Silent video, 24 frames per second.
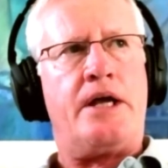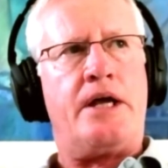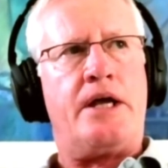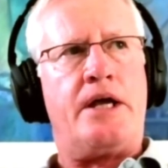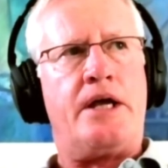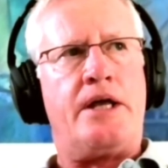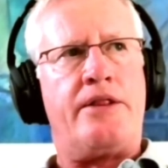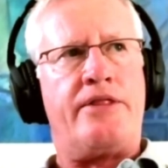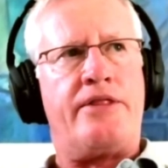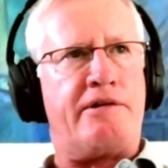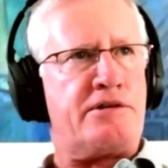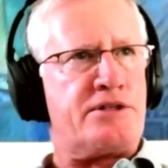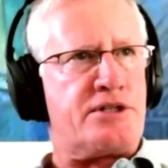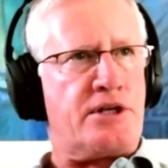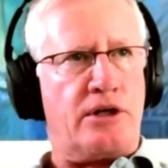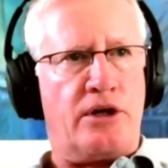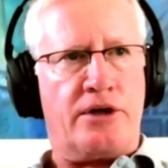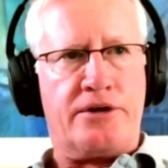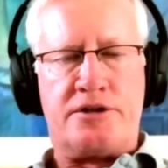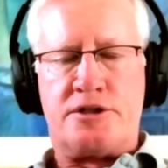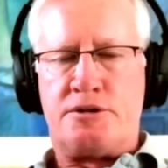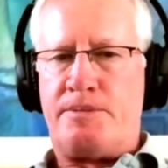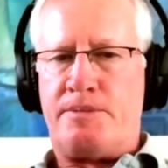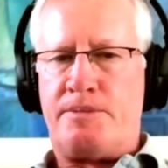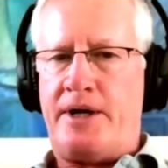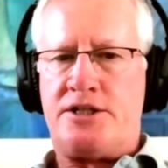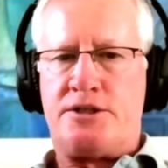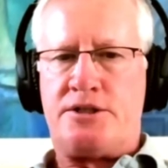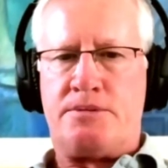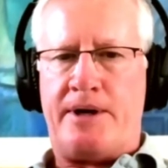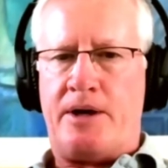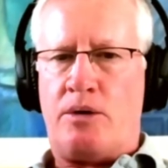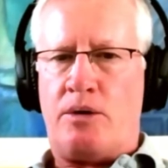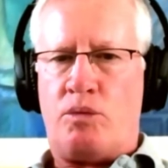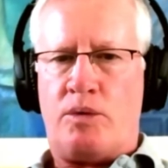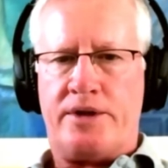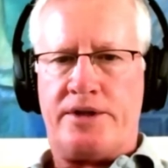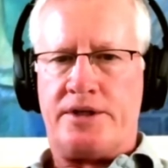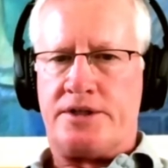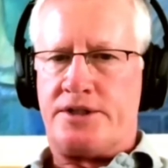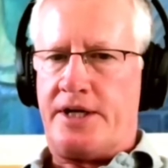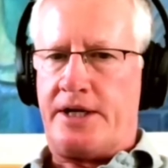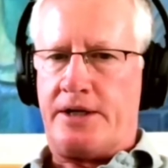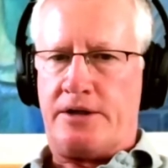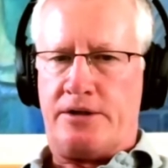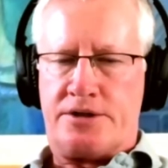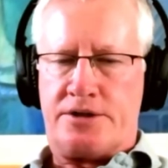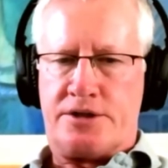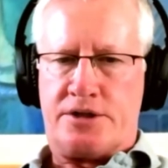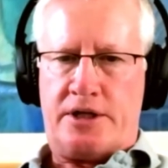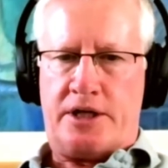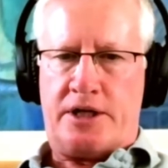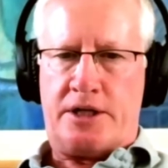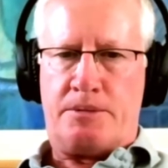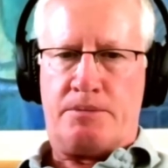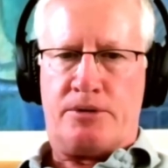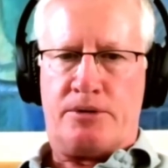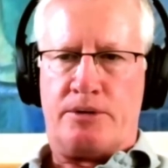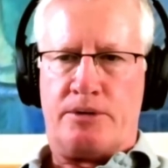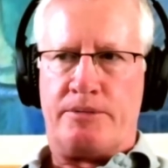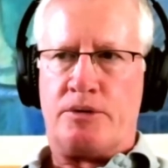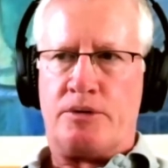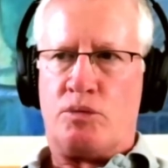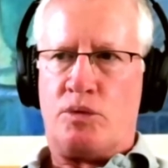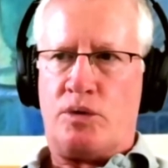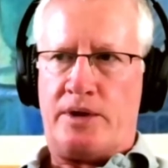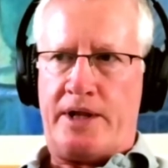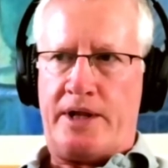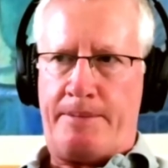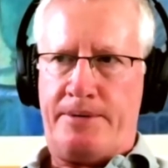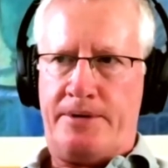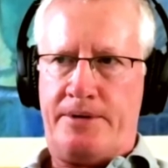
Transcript: there is a lot of debate about whether technological unemployment will happen.